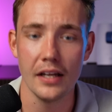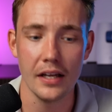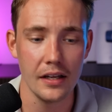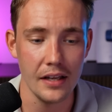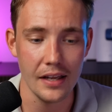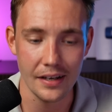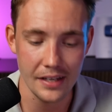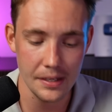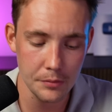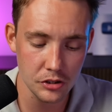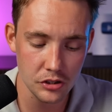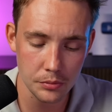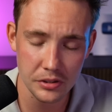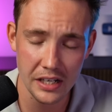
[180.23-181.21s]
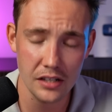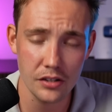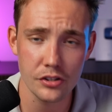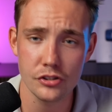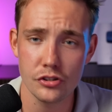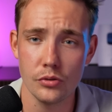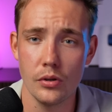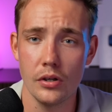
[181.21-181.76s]
a, an image upscaler and
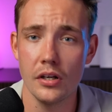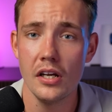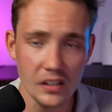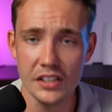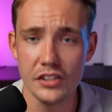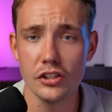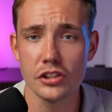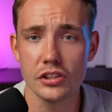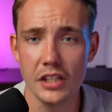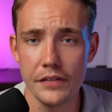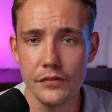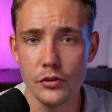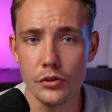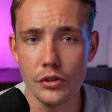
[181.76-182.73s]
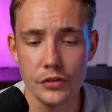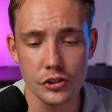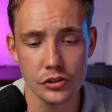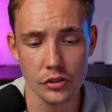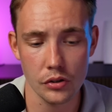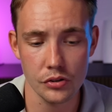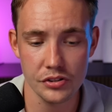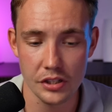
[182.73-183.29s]
so on. It doesn't give you the
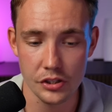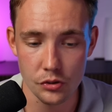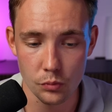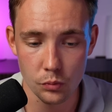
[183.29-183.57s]
results that you